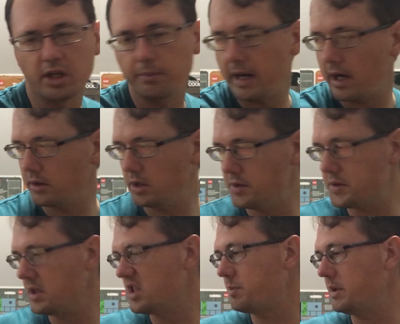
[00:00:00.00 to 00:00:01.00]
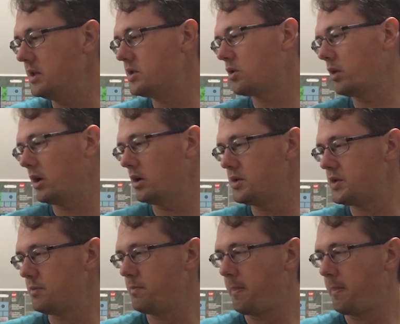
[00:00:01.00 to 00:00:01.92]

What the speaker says: bit about using speed squares.